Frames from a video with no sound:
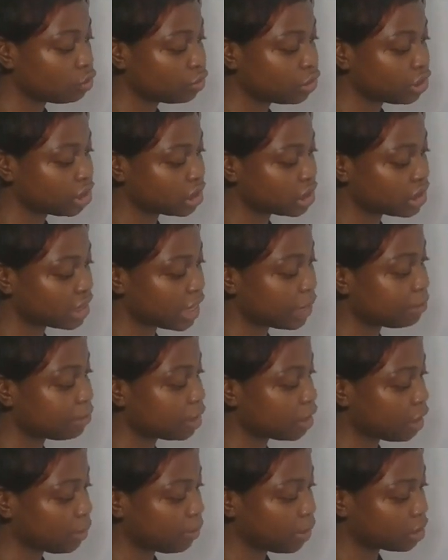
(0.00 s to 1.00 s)
which is 10
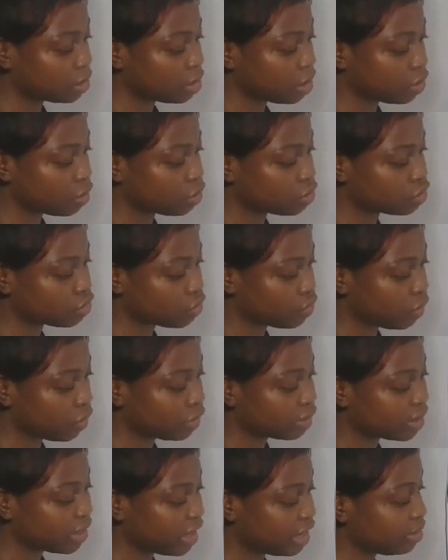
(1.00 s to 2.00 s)
meters per second
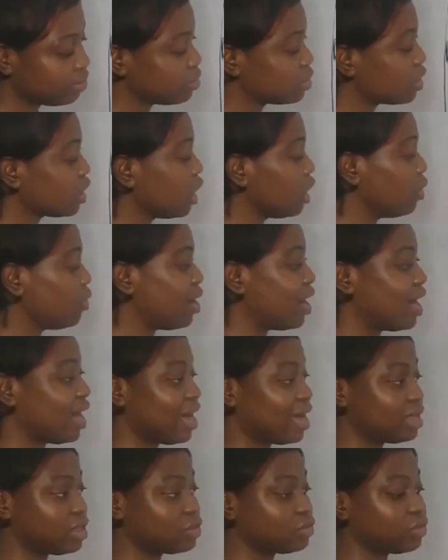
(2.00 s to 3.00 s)
squared, times our
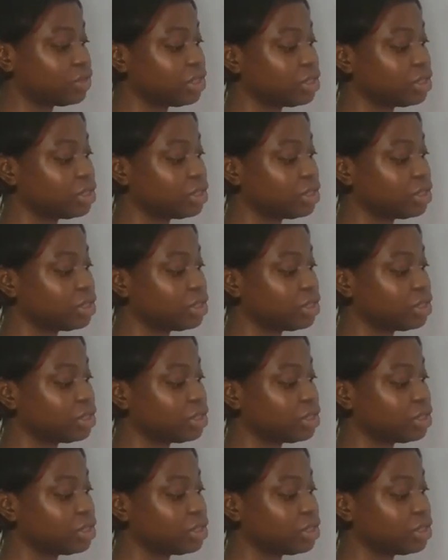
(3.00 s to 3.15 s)
height,